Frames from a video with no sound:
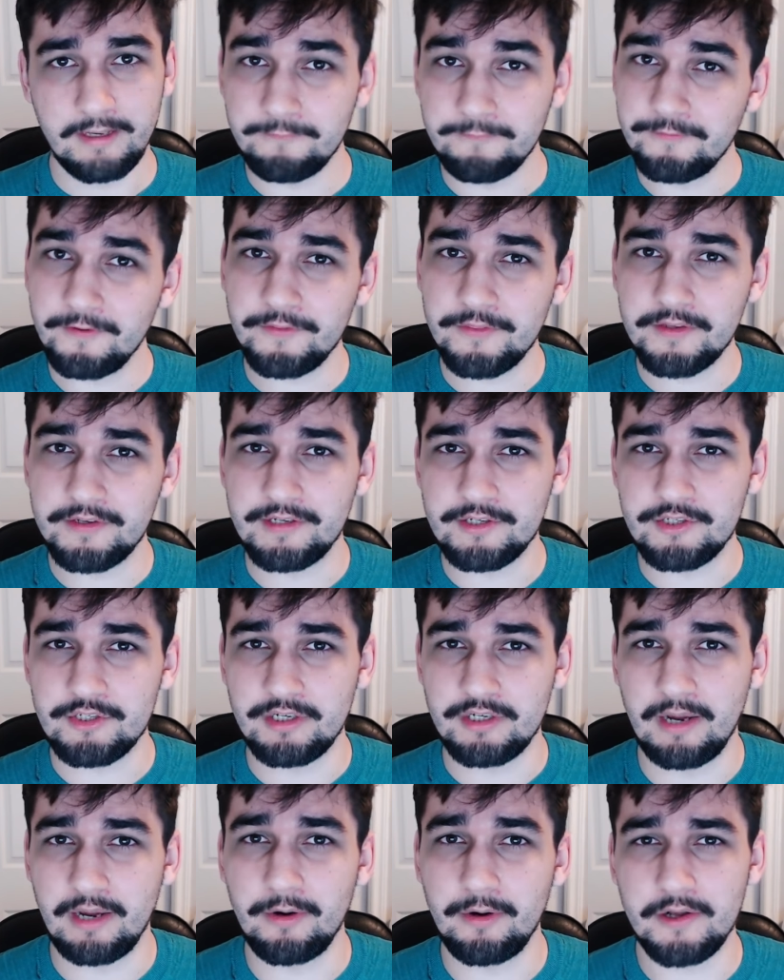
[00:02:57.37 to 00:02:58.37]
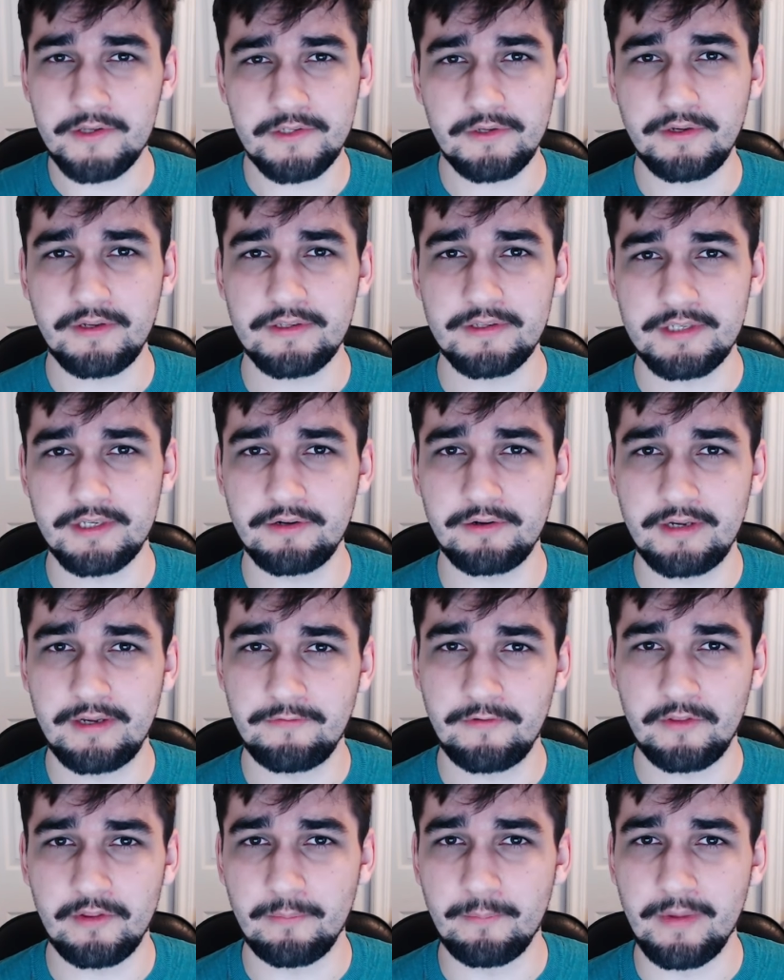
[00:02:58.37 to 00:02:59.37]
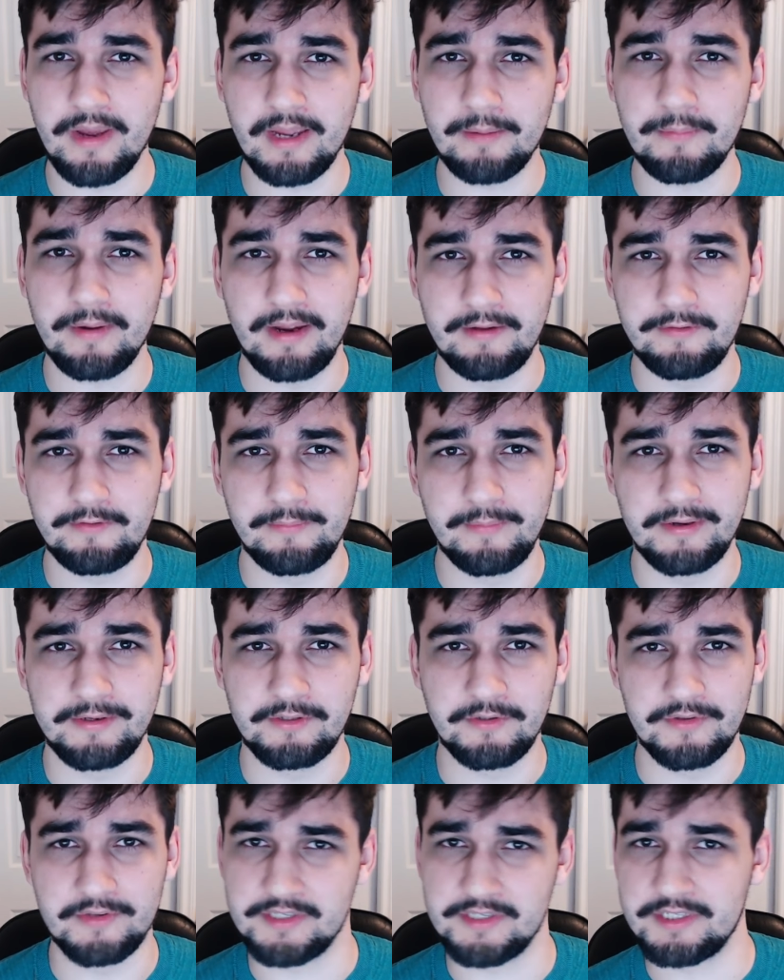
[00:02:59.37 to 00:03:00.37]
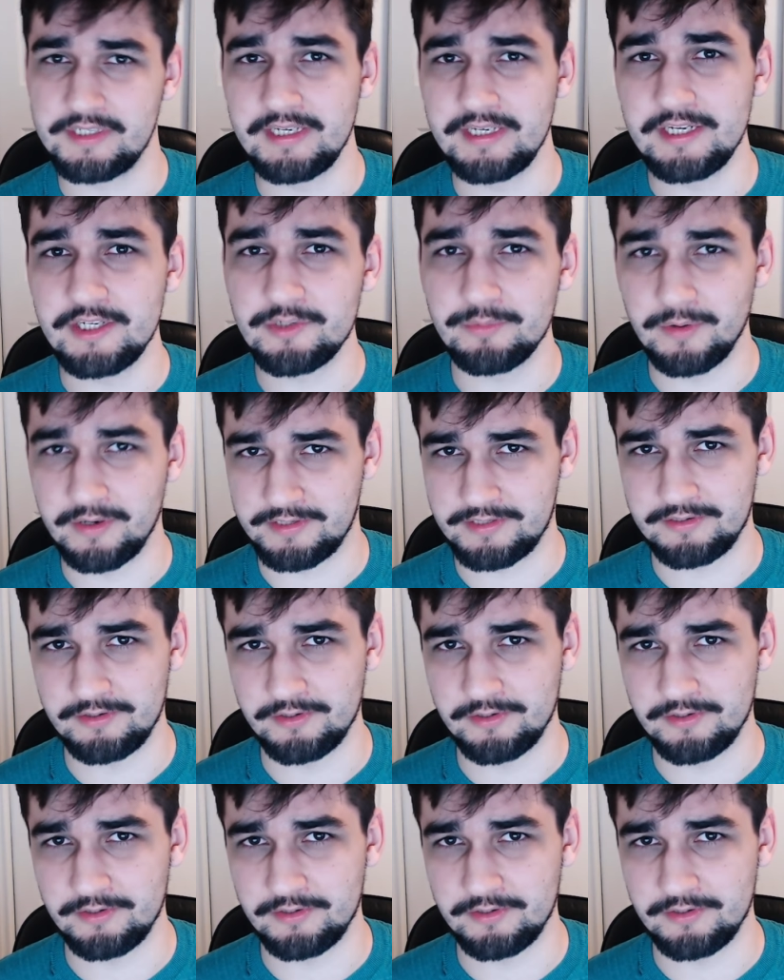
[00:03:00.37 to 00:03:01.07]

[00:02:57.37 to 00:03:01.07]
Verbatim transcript: In fifth edition, I would also consider giving the magma elemental the siege monster